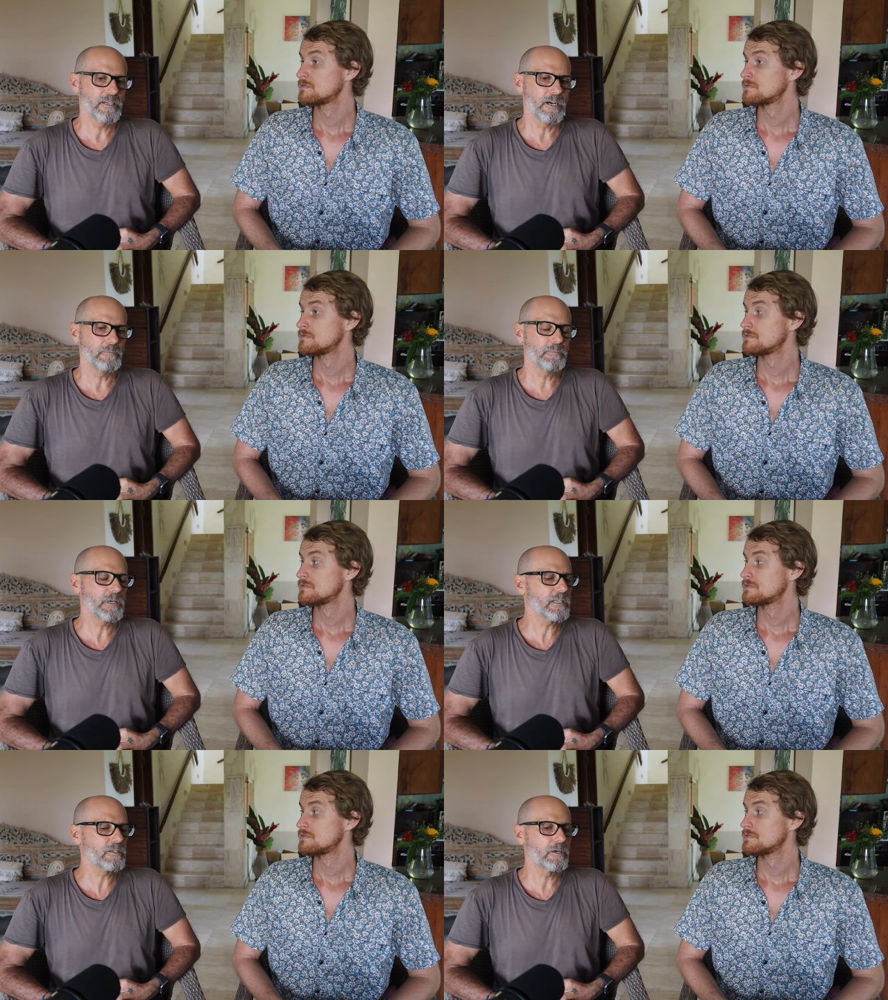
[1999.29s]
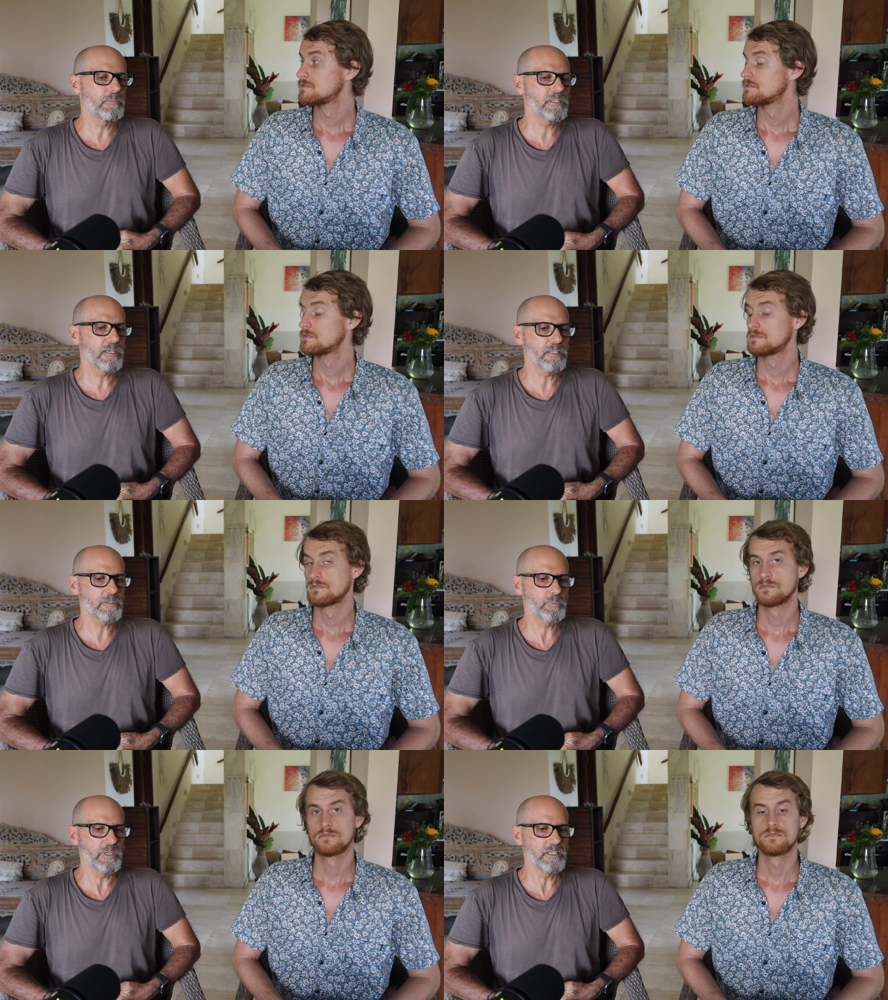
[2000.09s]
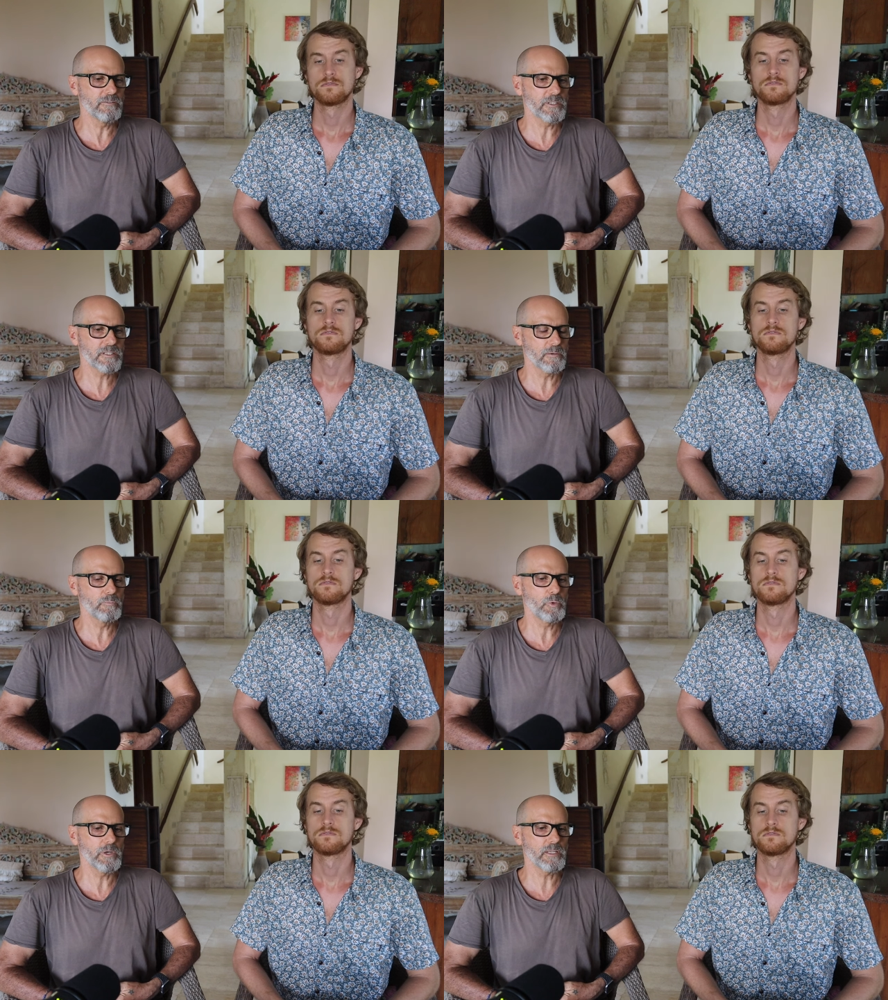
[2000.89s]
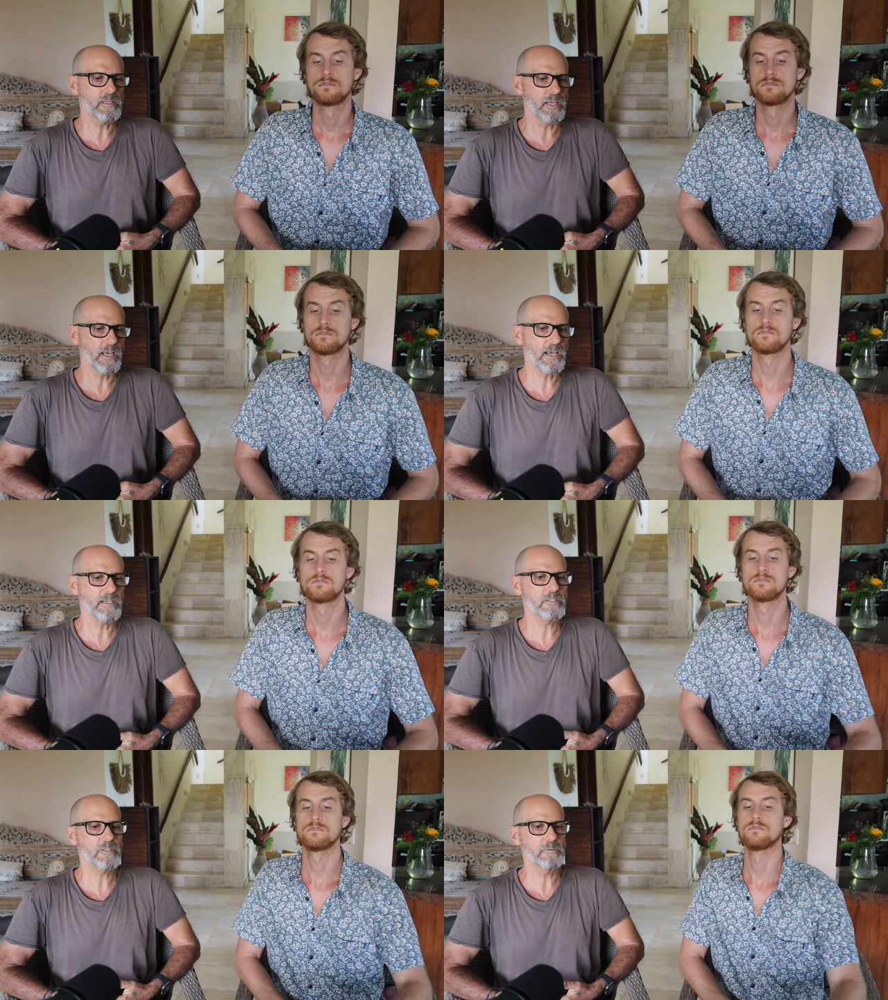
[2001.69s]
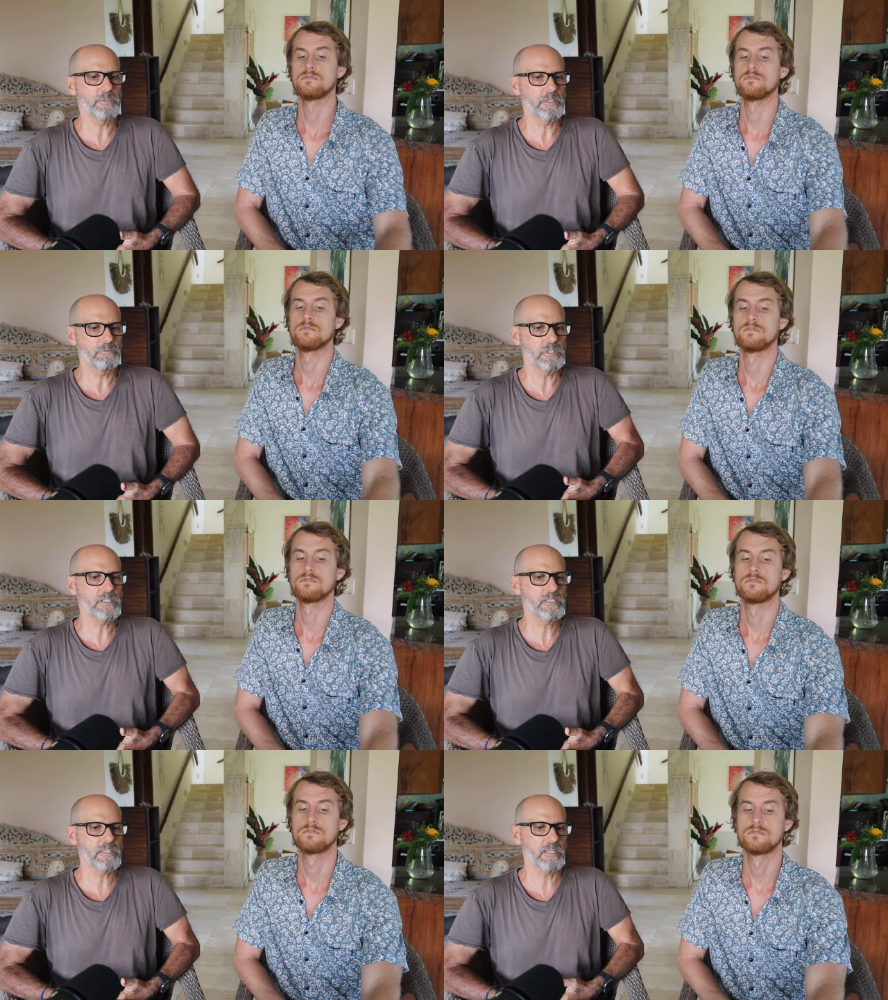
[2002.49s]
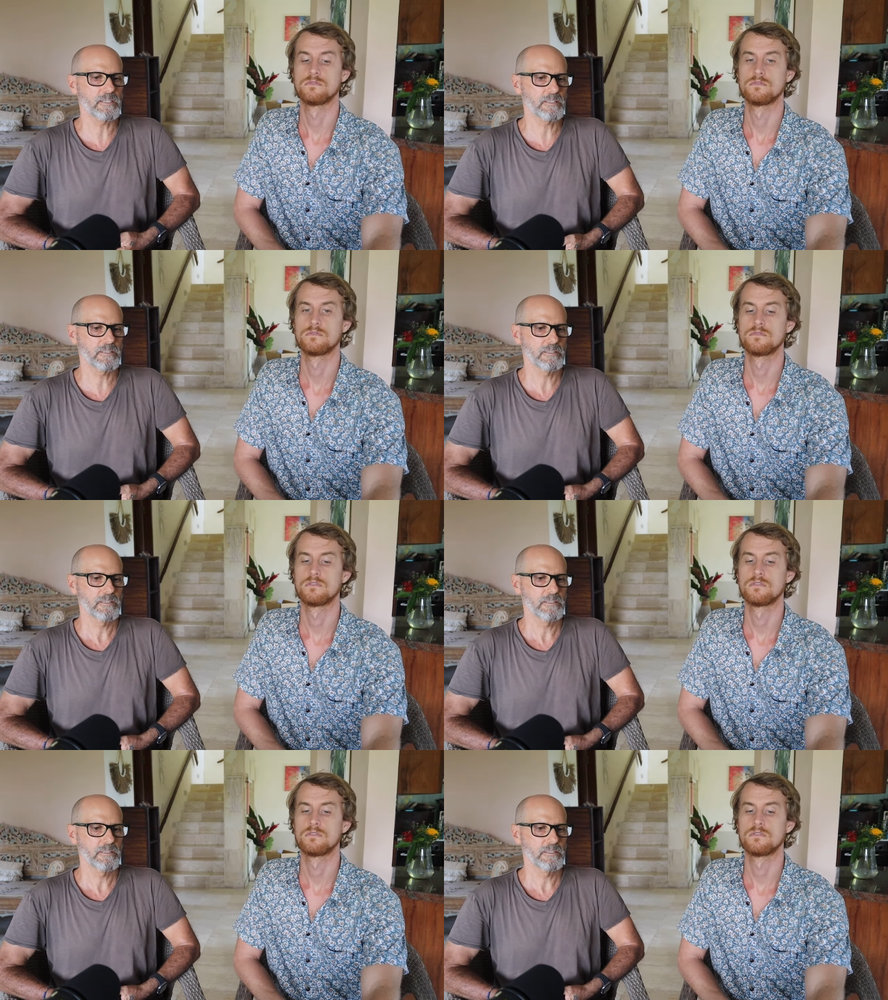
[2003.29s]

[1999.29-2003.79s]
Speaker 1: I mean, many commentators believe at some point there has to be a reset